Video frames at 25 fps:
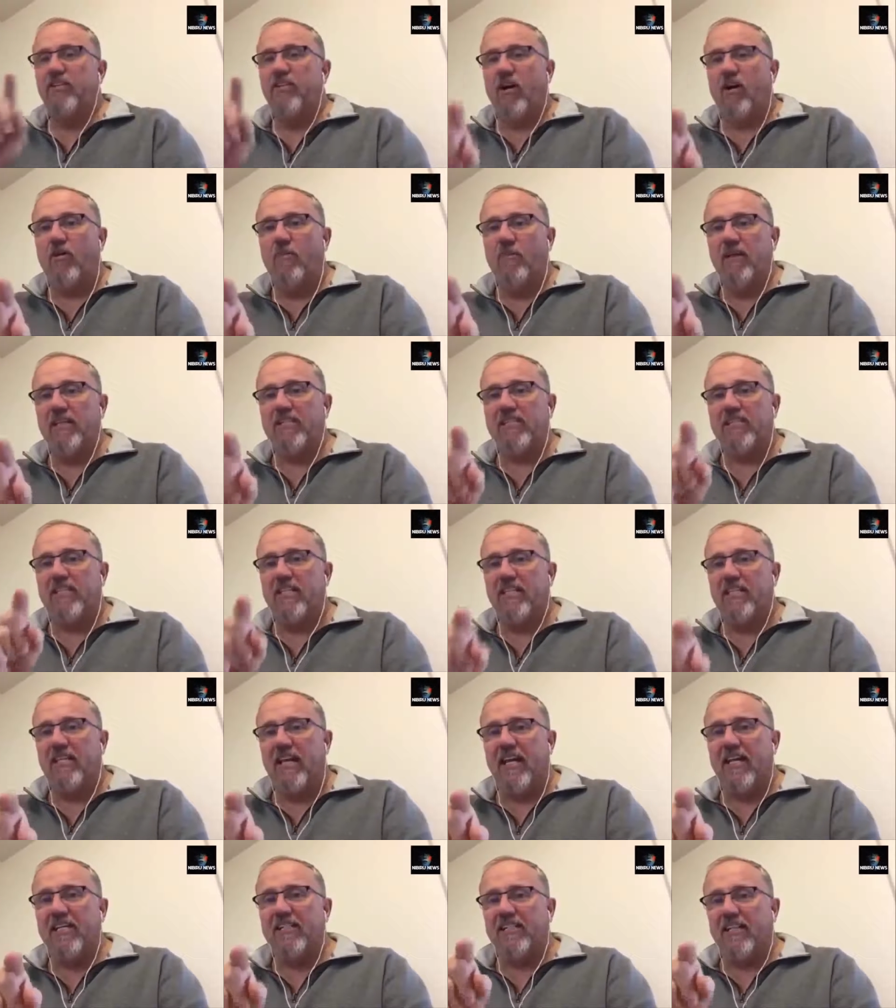Don't miss
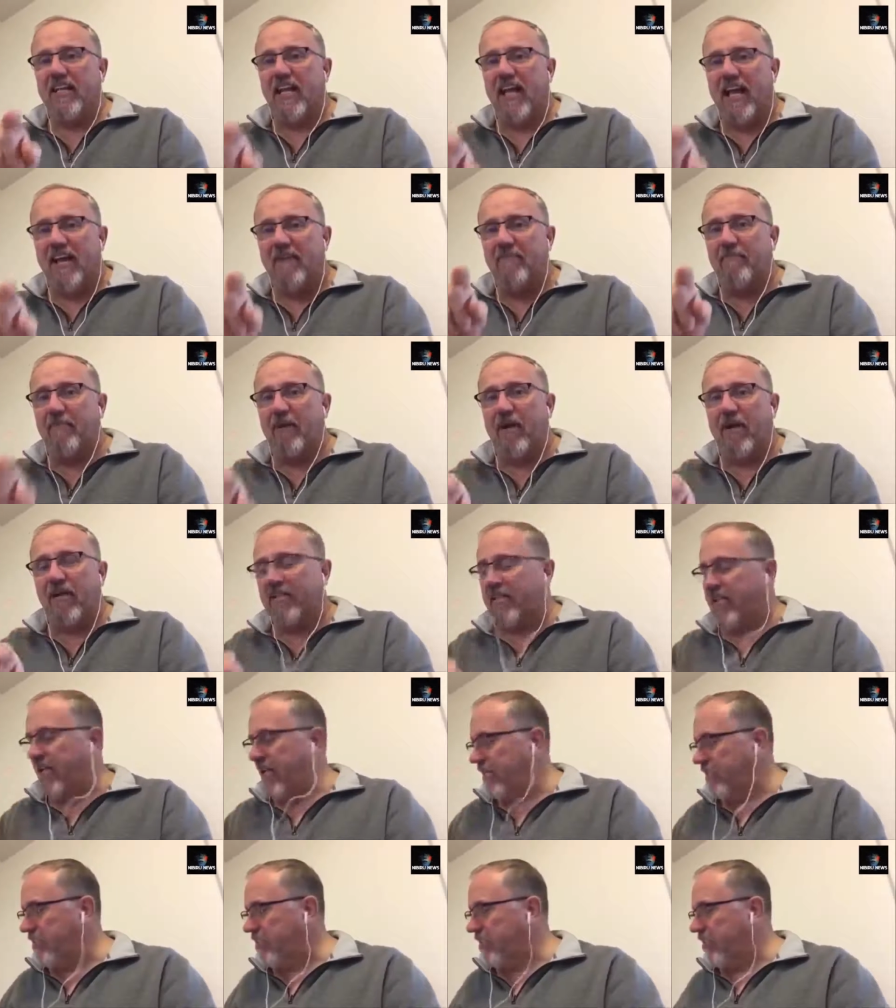today's live
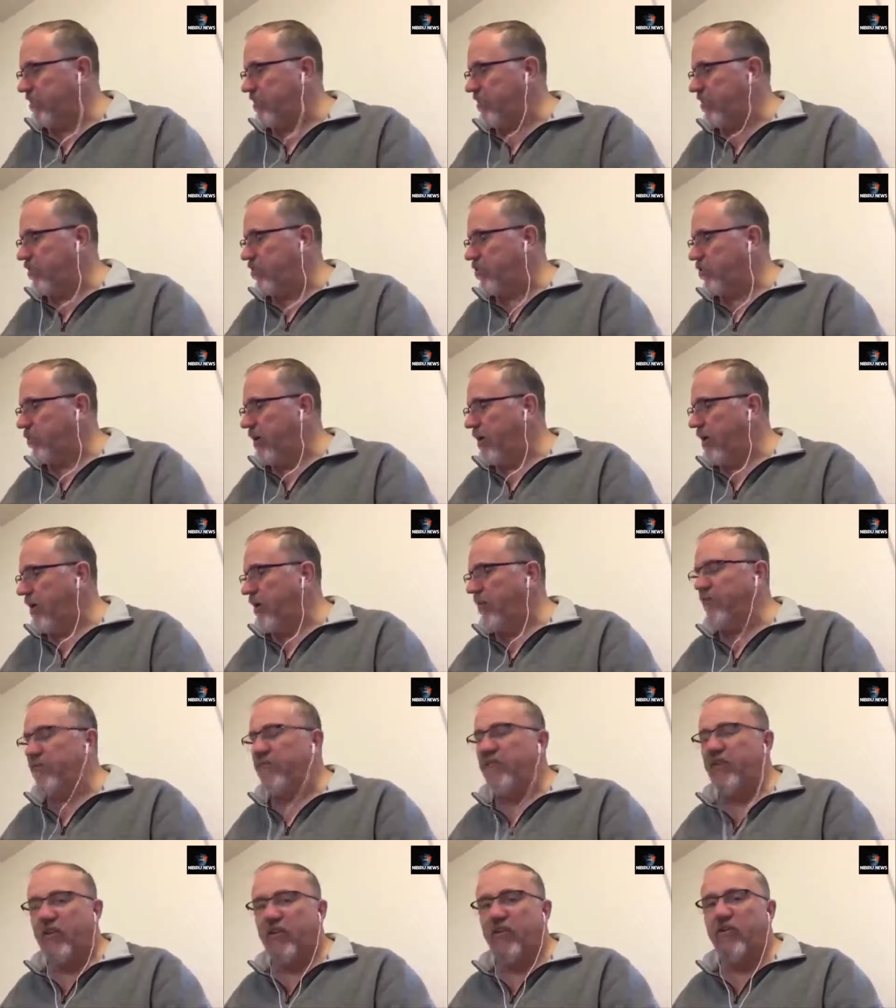broadcast. Starts at
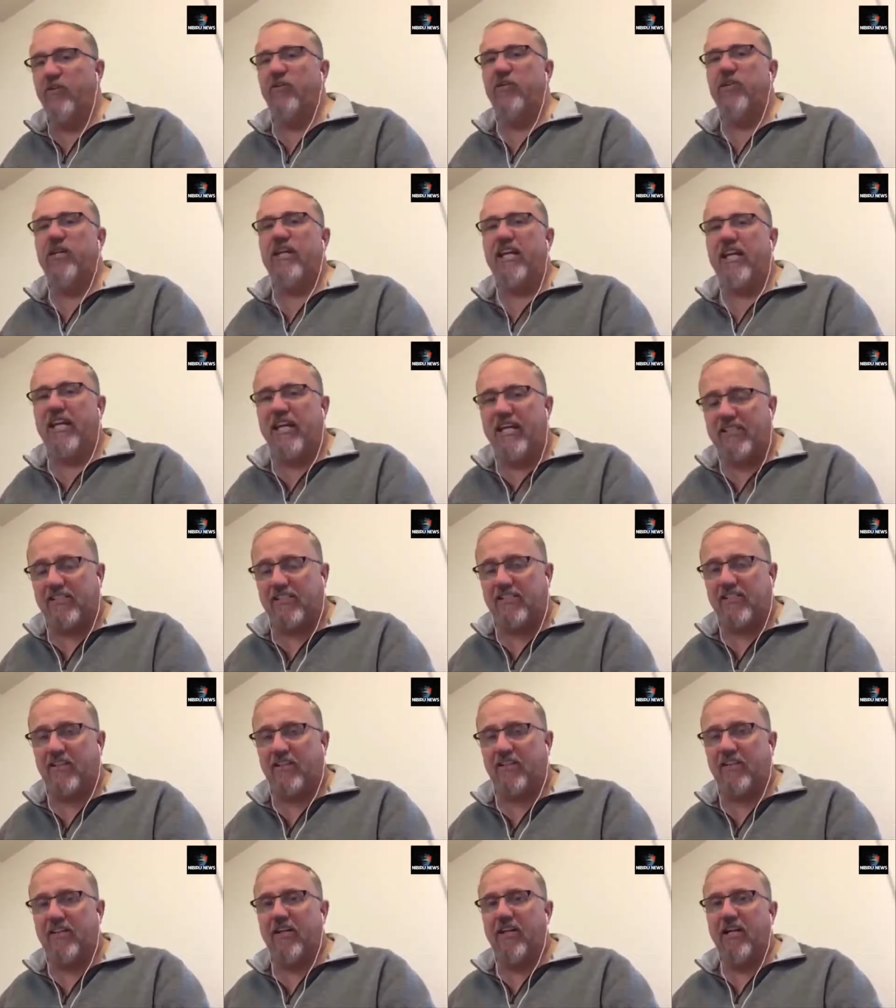12 noon
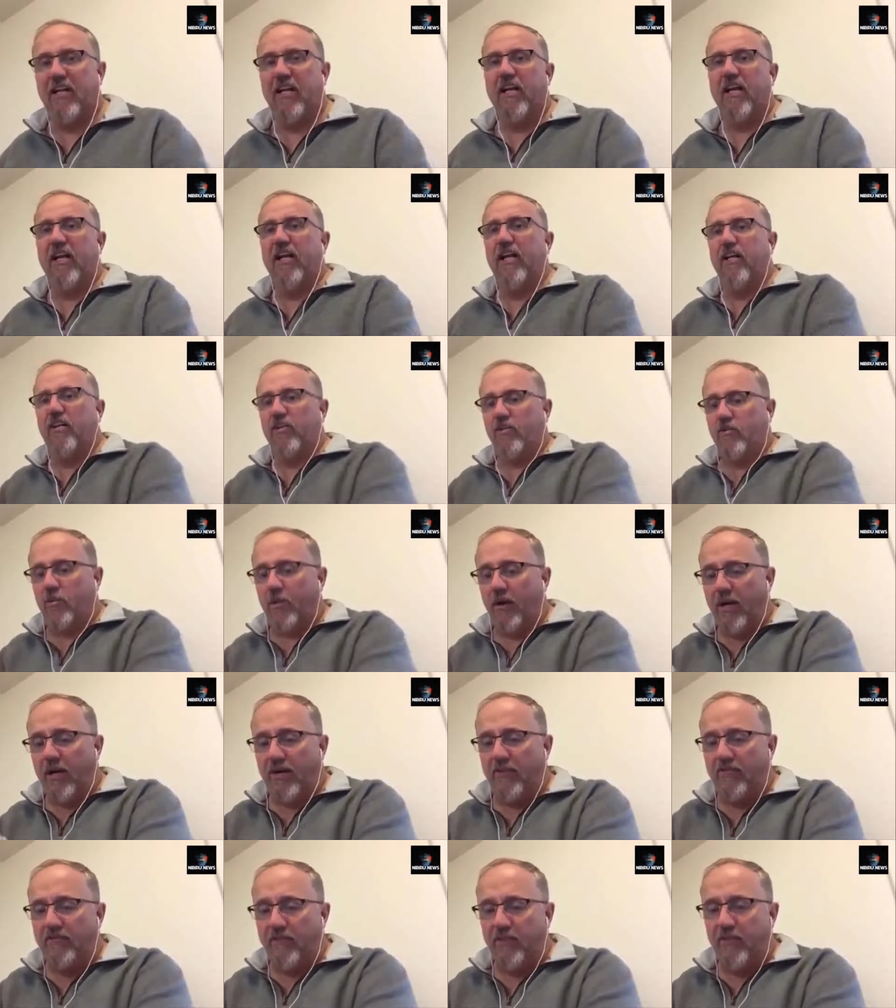Eastern.
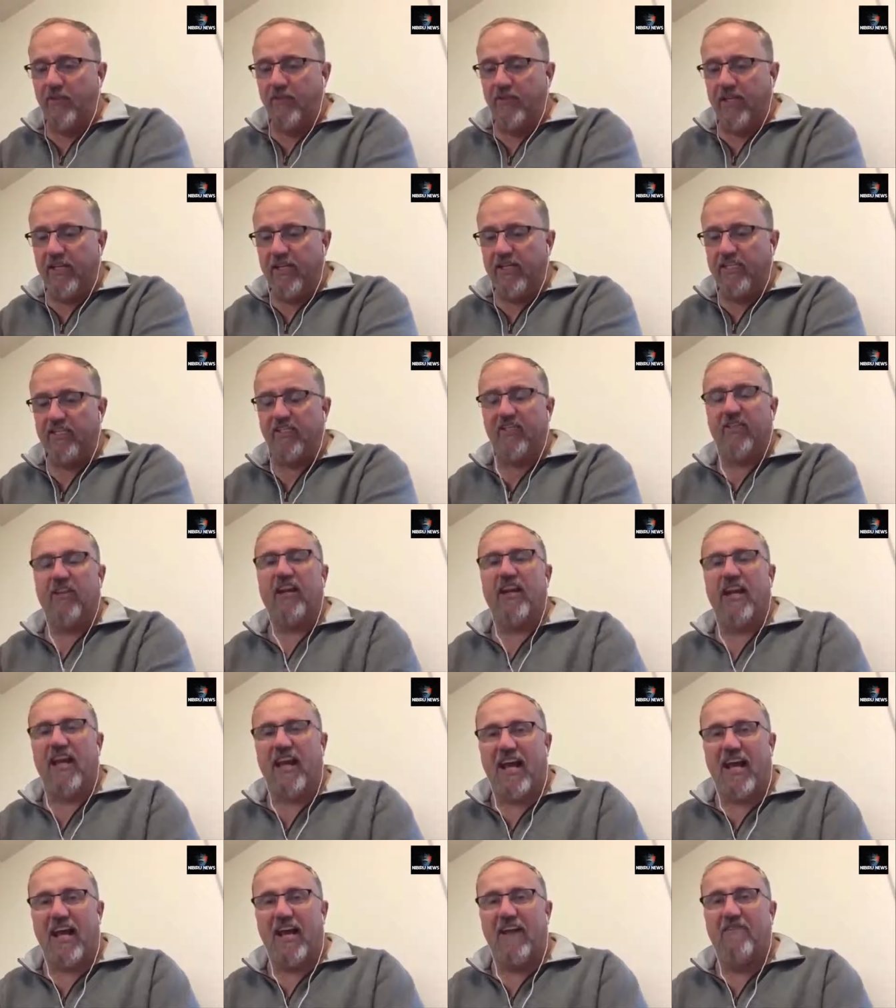12 noon Eastern
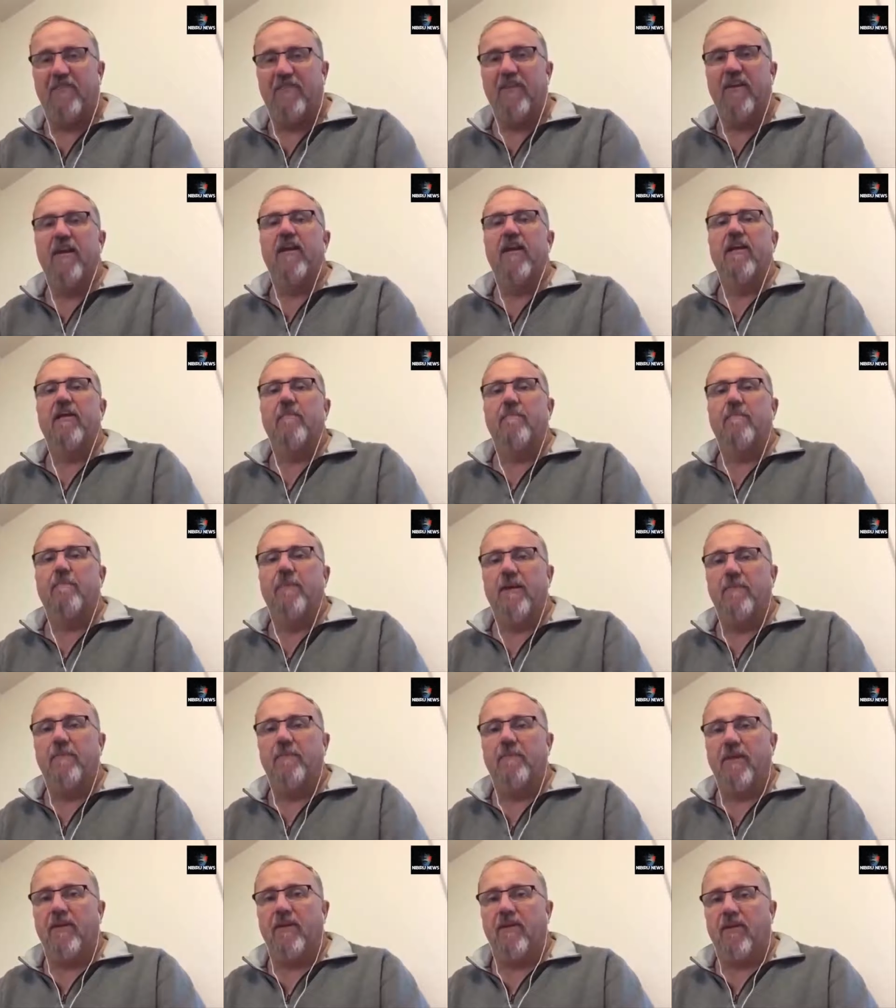live.
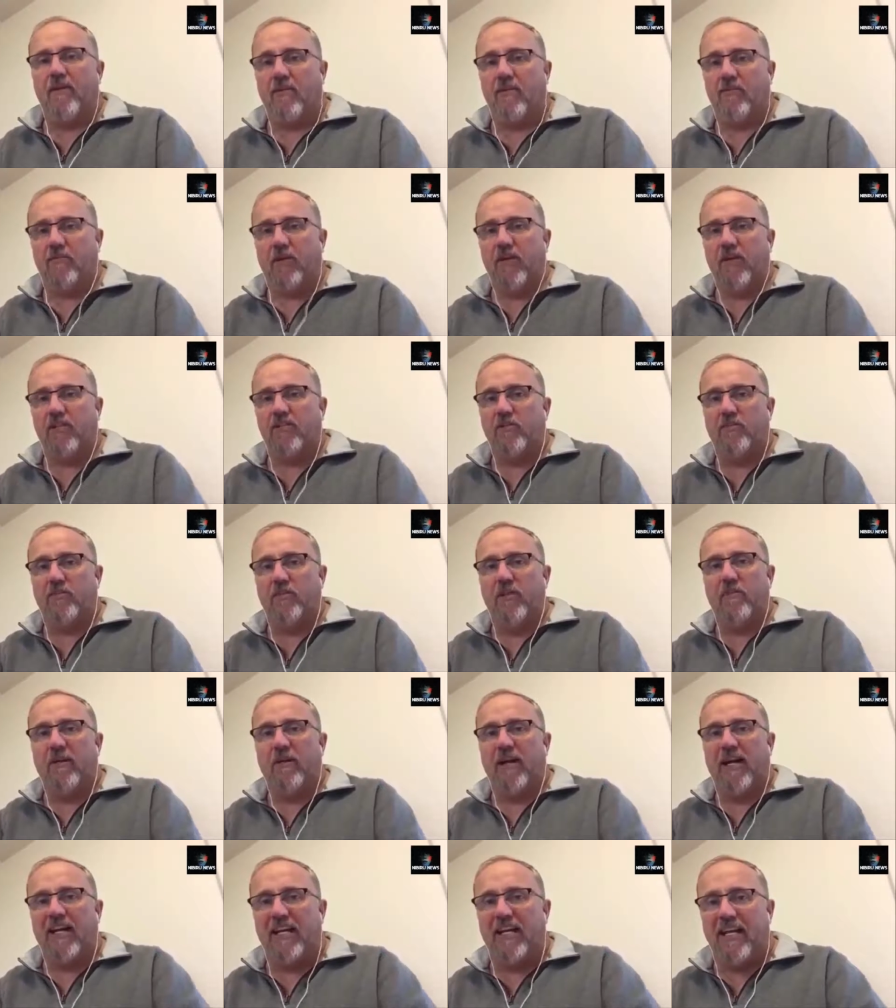BP Earthwatch will
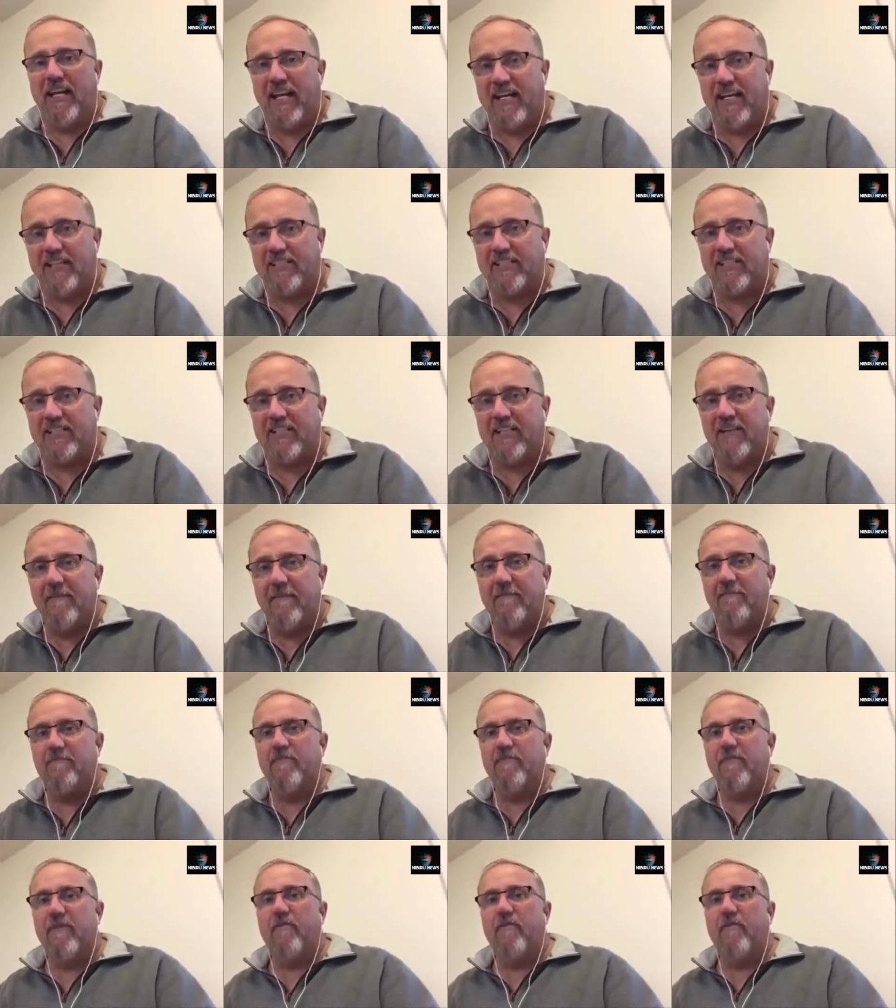be my guest.